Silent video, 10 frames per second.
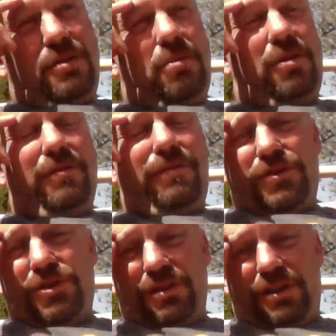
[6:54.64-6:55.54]
But
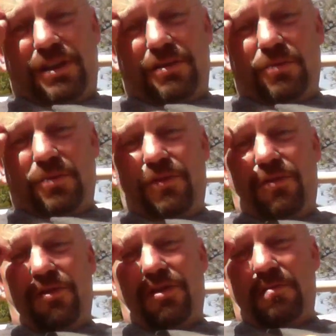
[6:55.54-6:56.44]
unofficially, we've
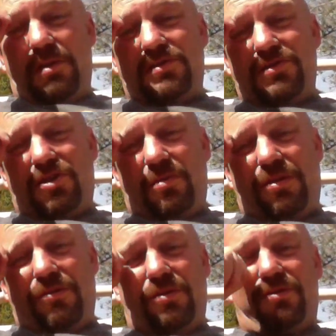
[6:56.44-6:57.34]
already got business coming
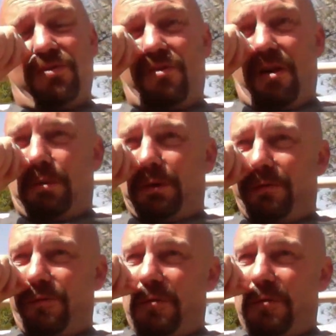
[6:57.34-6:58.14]
through the door, I believe.